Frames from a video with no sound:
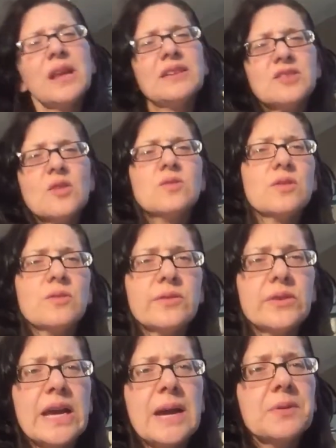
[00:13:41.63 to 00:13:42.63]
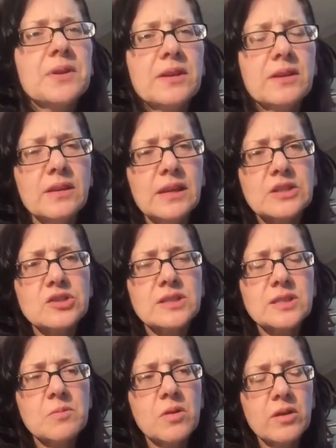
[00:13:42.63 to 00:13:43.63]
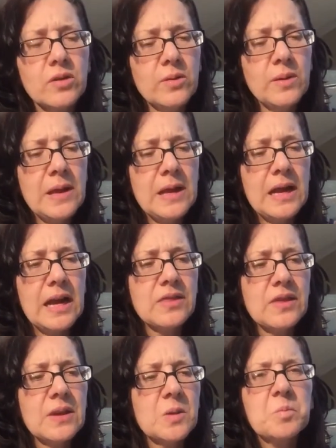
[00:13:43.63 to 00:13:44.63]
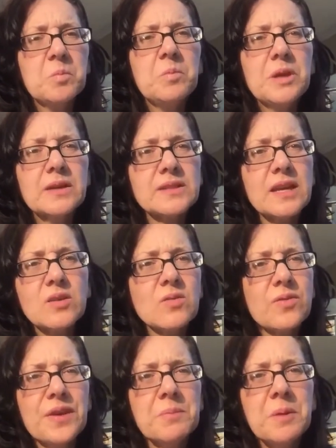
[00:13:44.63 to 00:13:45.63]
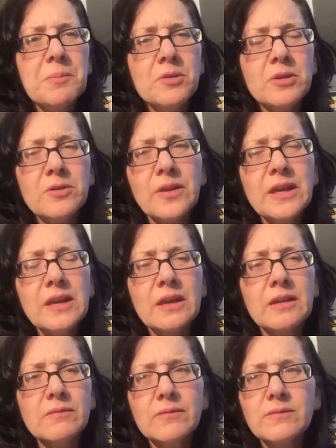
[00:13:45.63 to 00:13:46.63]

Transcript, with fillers: I don't know what would happen in an election tomorrow. I think because I don't think people are thinking.